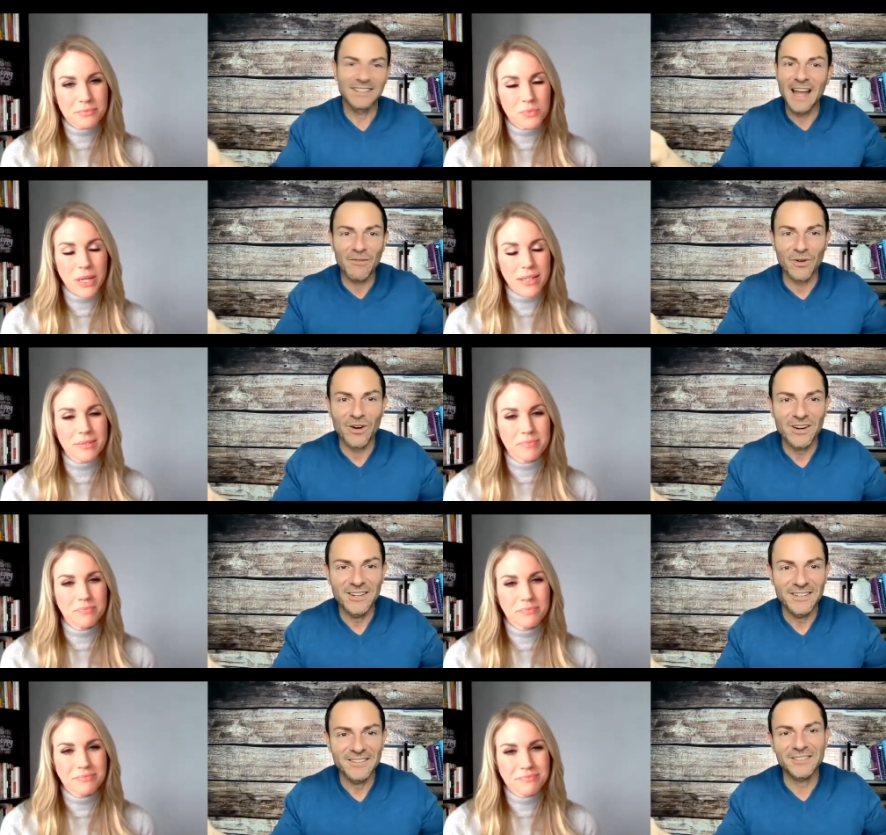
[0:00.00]
Speaker 1: Never.
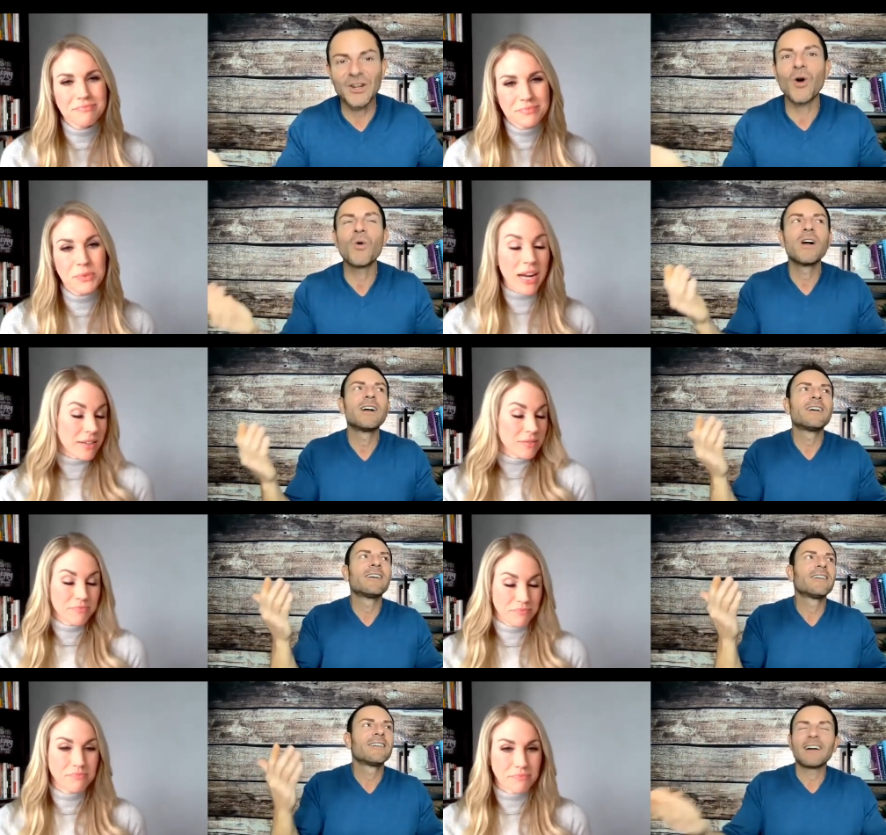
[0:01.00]
So
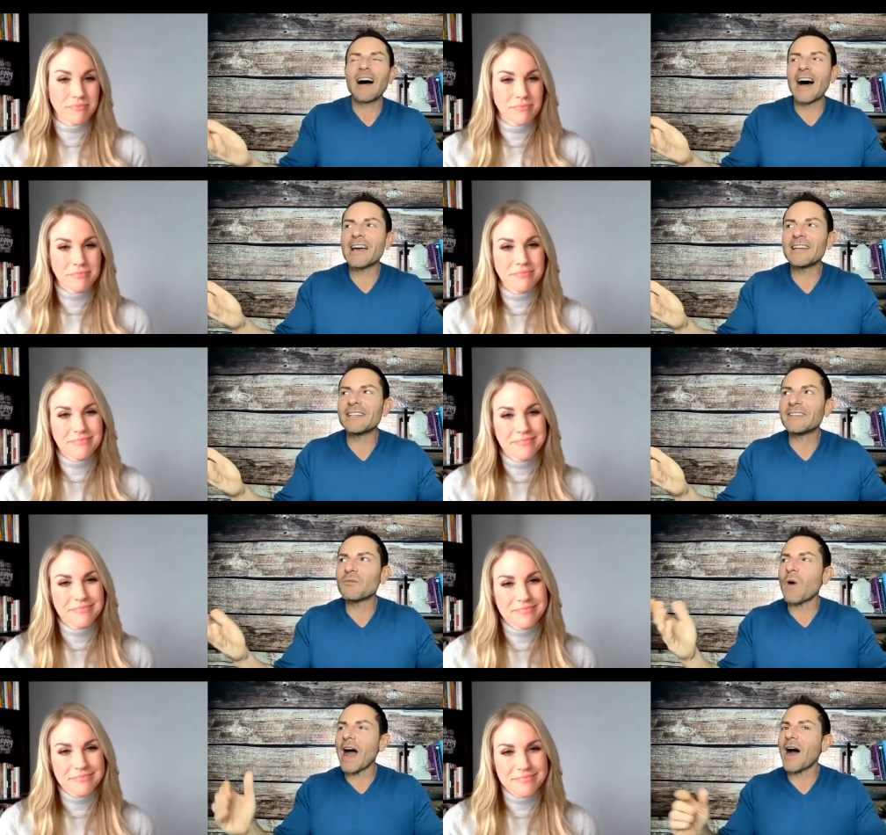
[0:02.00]
I
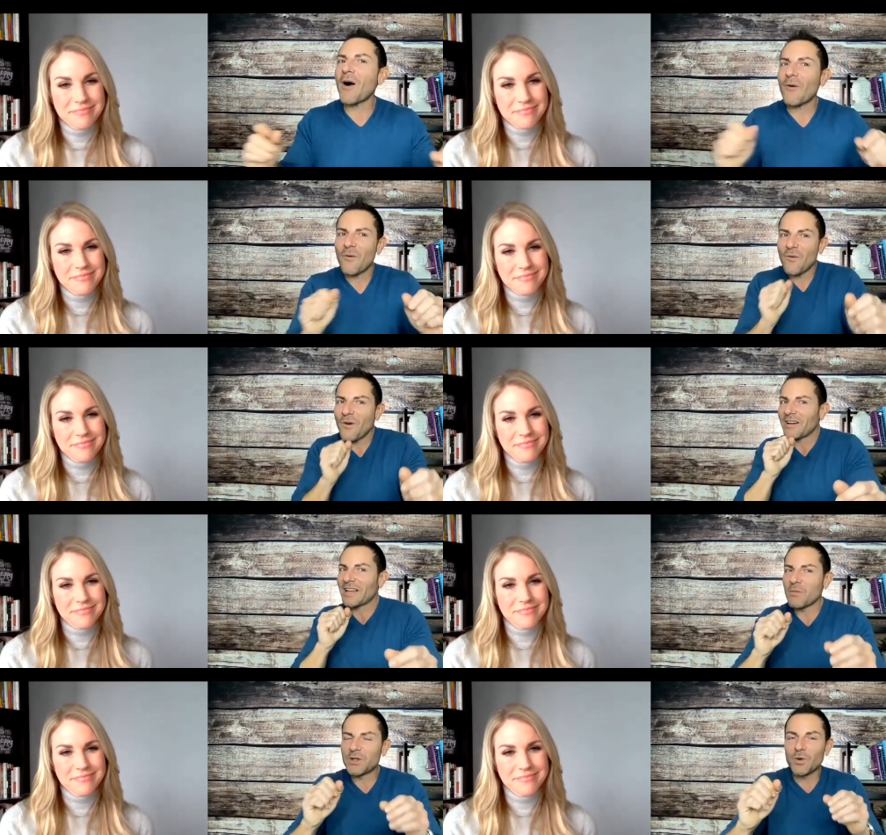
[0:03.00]
wow.
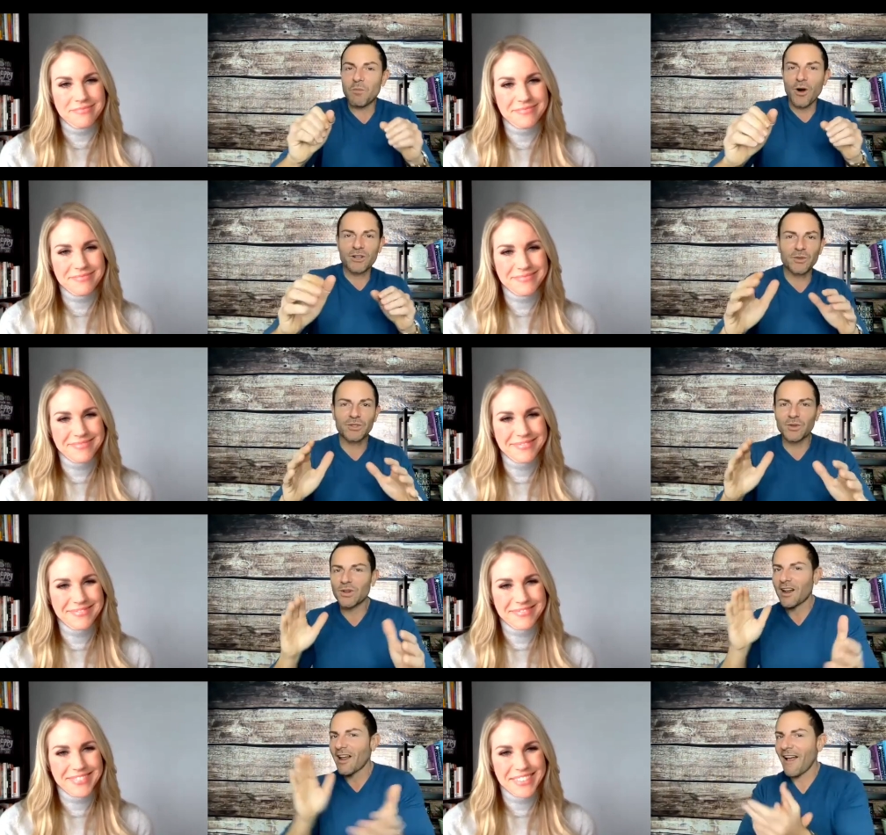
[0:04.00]
Can we do a part 2
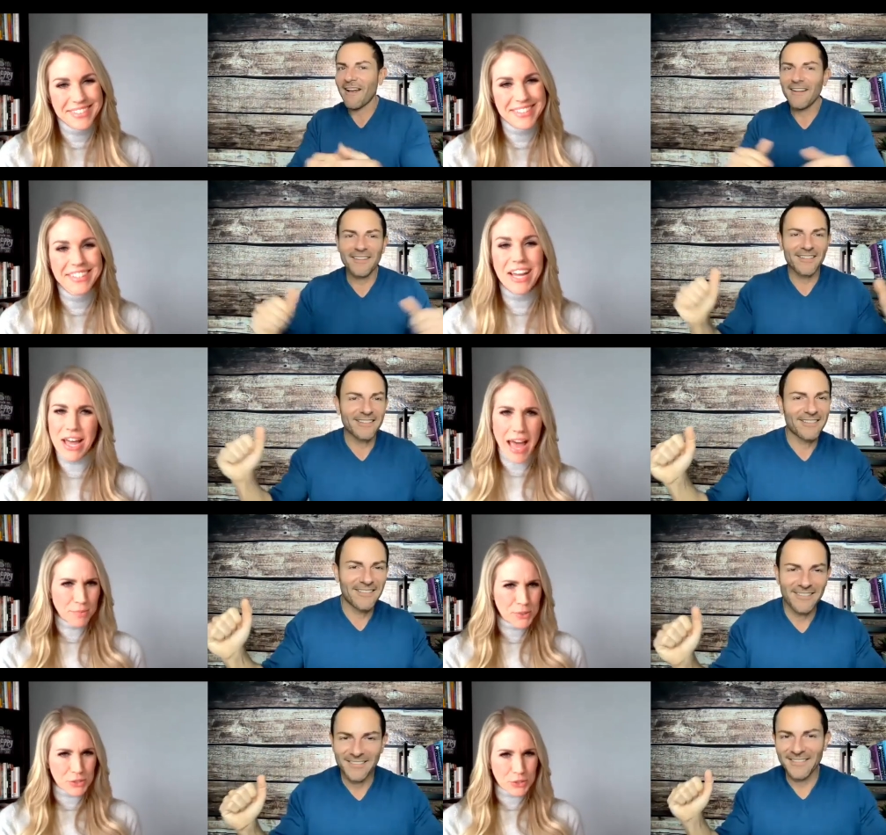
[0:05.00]
soon?
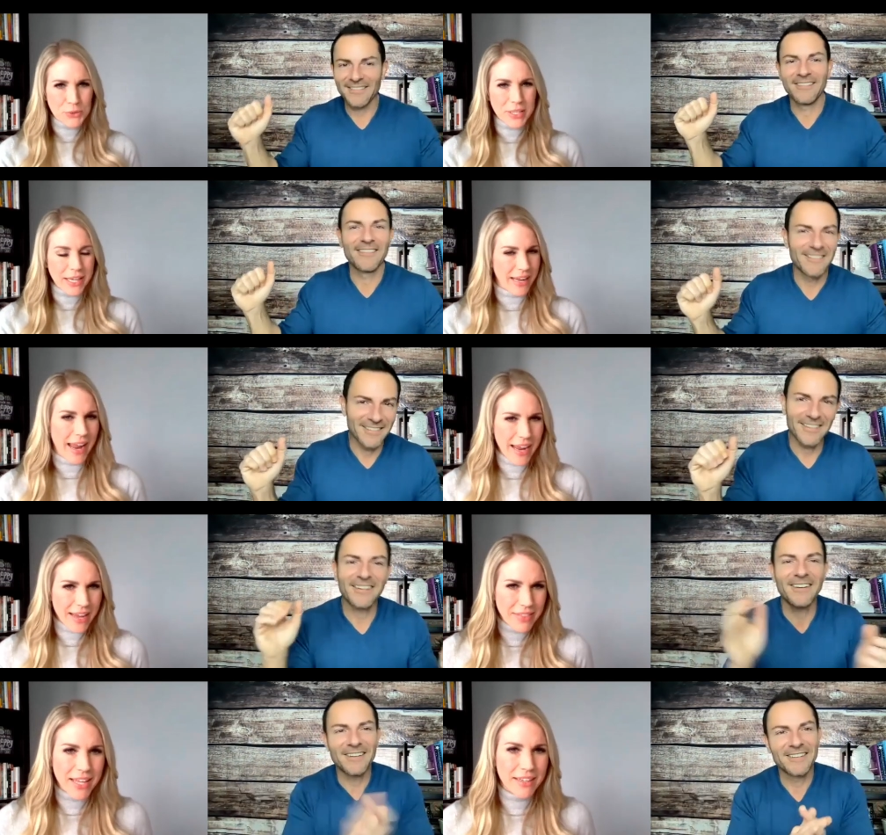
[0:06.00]
Speaker 2: Absolutely.
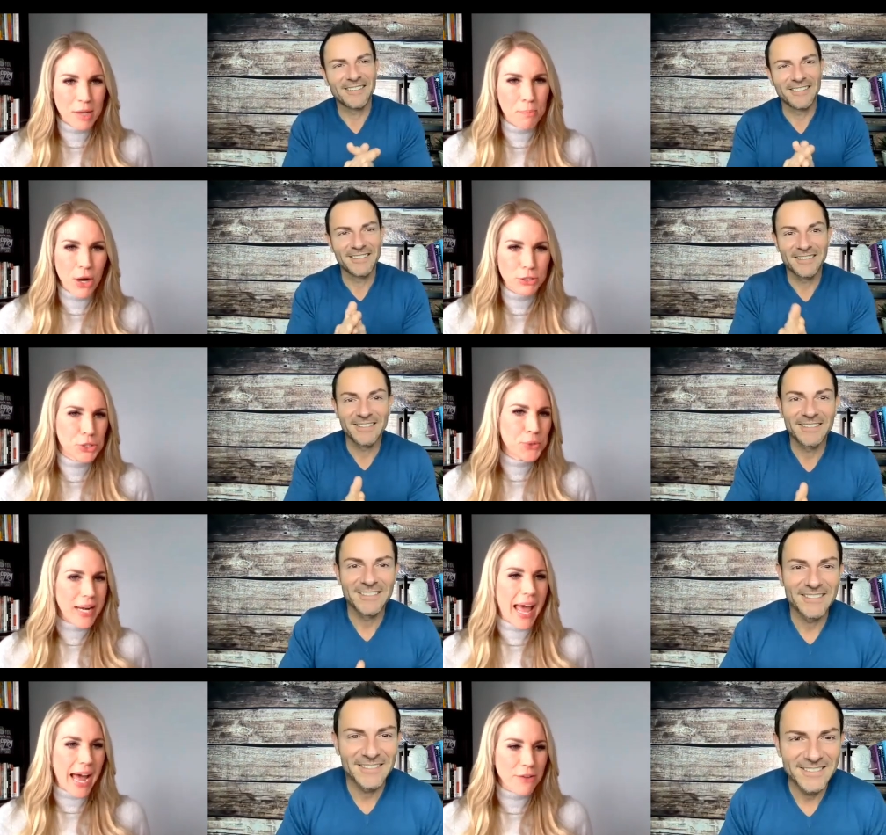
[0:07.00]
And then a uh, part two and
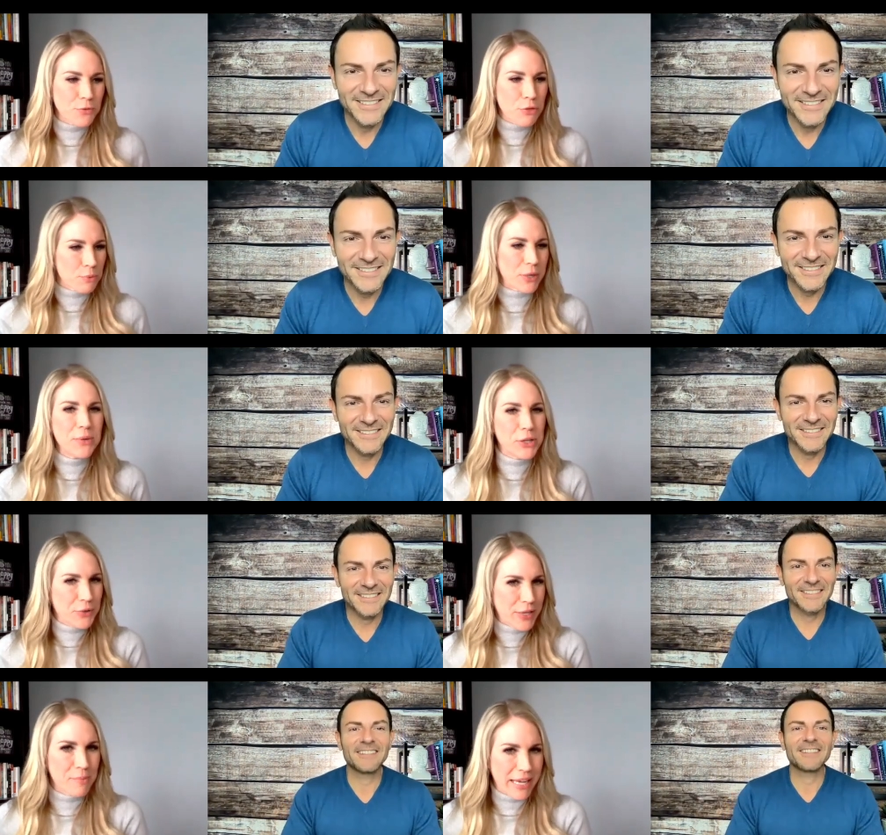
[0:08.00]
a half or three when
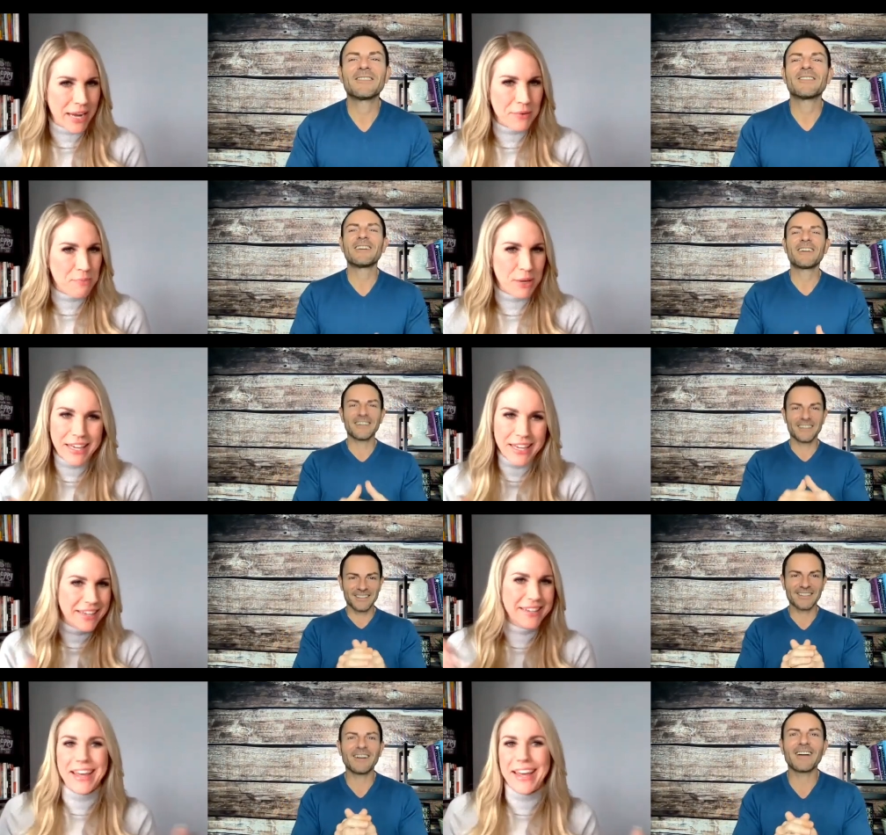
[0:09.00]
you come hang out with me.
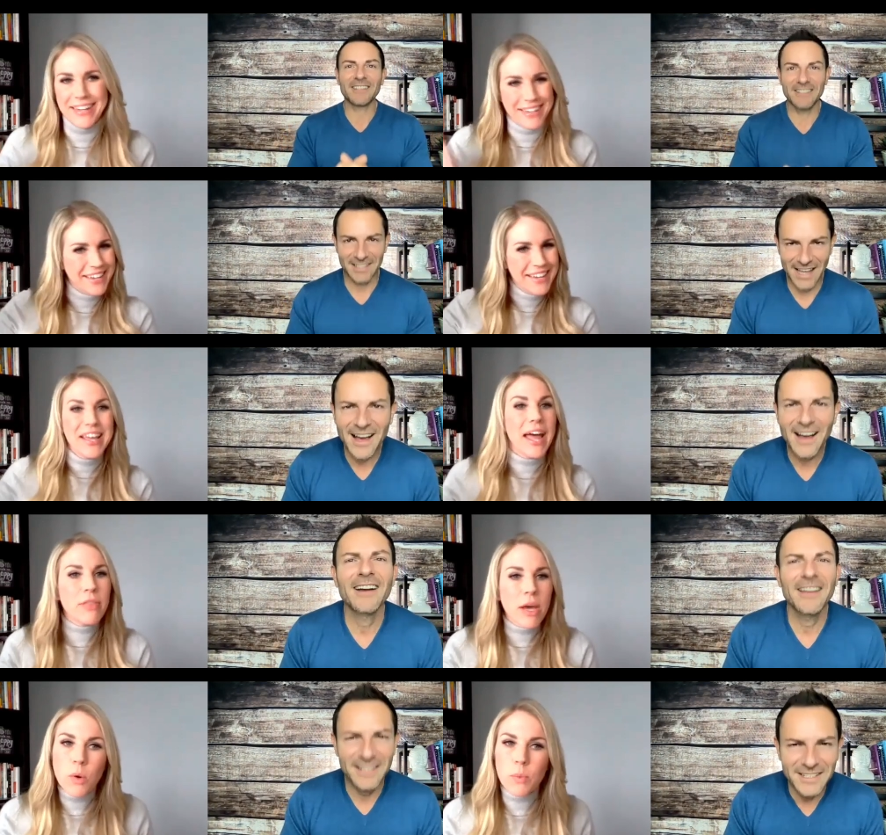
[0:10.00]
And then
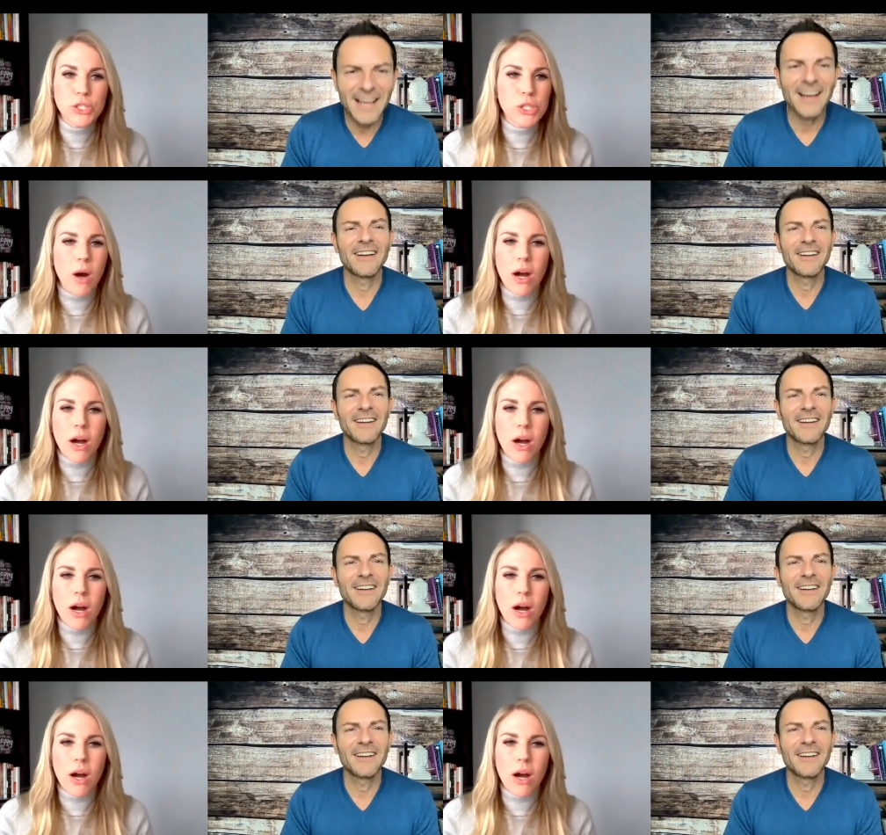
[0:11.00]
and then when we do